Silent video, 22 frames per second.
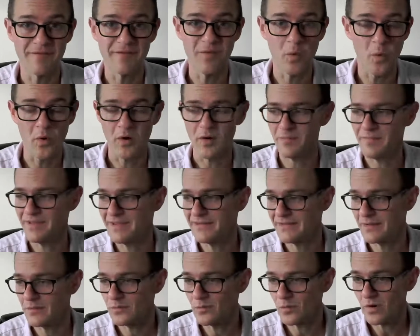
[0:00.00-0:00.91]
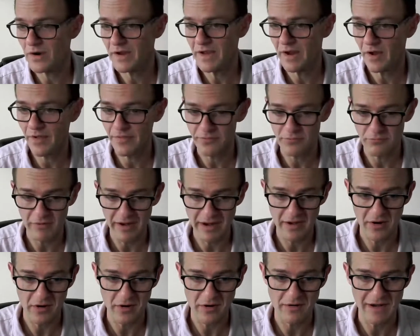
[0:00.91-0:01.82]
4 because I was working on the
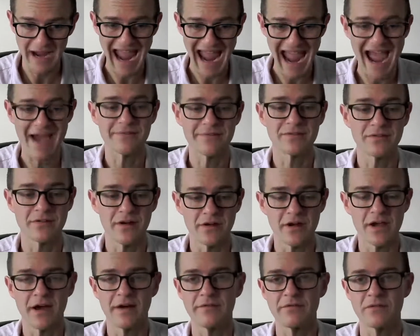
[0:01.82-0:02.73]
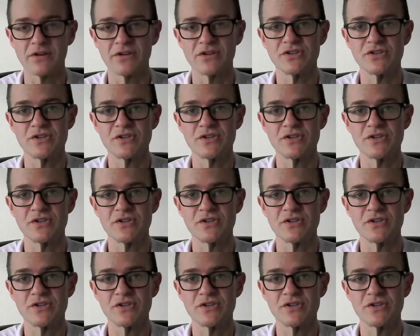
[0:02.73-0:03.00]
radar after our coverage.